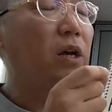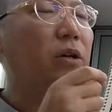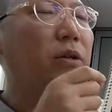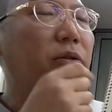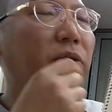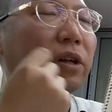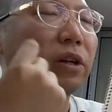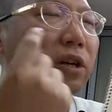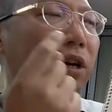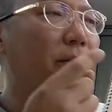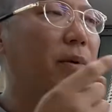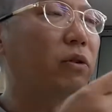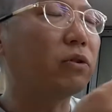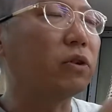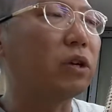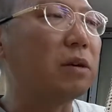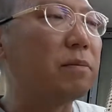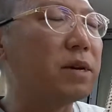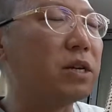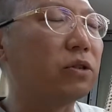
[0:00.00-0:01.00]
thinking about
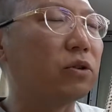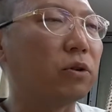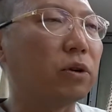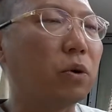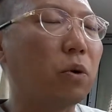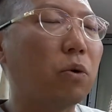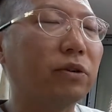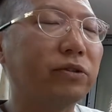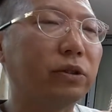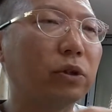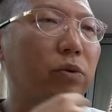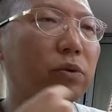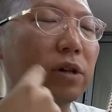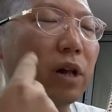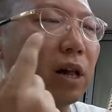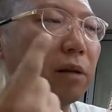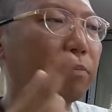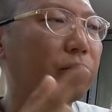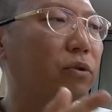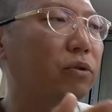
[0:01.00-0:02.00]
the imagery also will
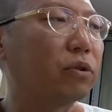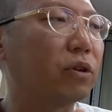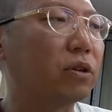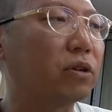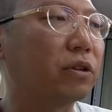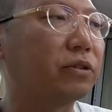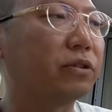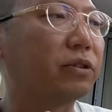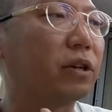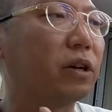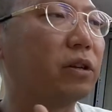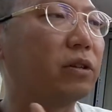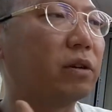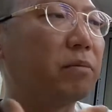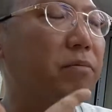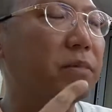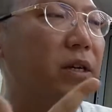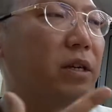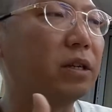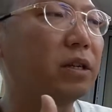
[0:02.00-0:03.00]
help you to understand the
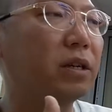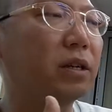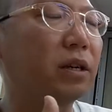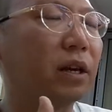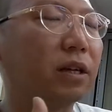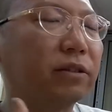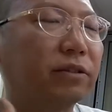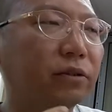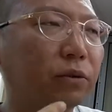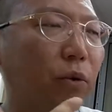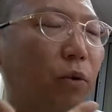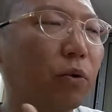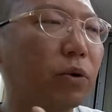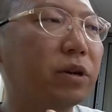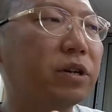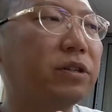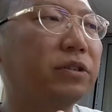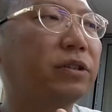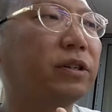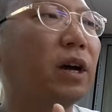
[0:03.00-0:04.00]
meaning and
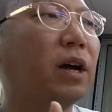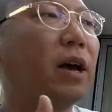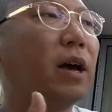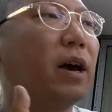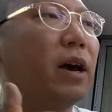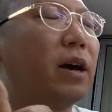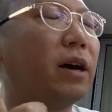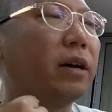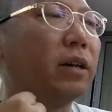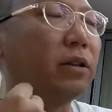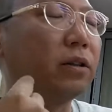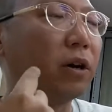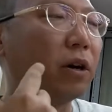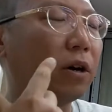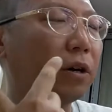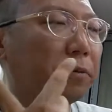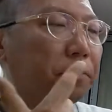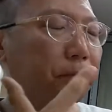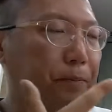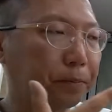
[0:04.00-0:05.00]
stories and
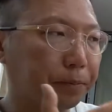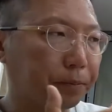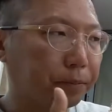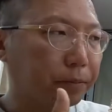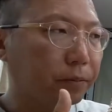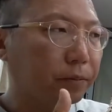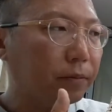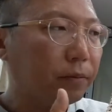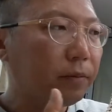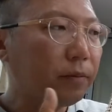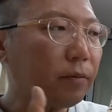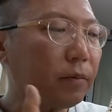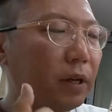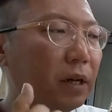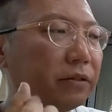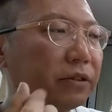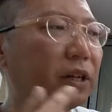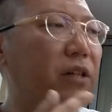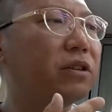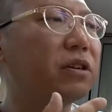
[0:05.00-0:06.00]

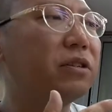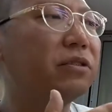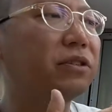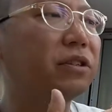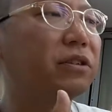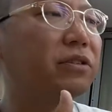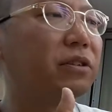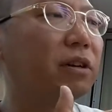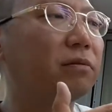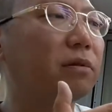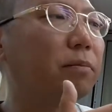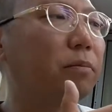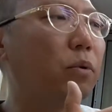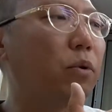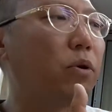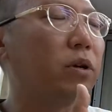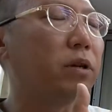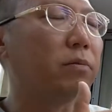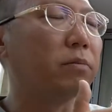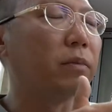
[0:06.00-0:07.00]
sentences of the
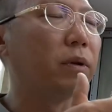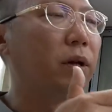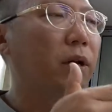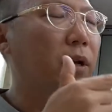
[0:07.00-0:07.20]
poem